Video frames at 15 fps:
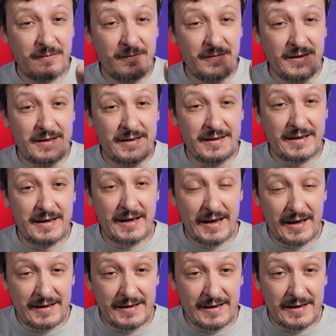with
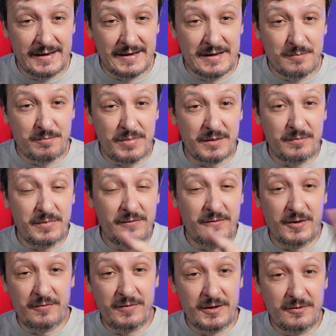KEDA. But
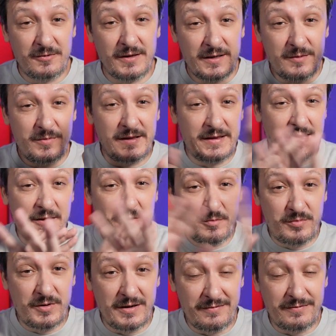before we do, let me tell you
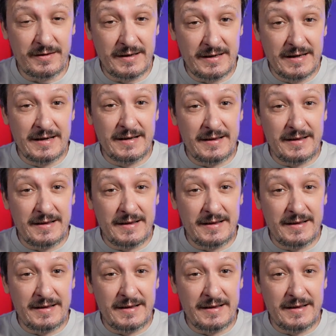briefly,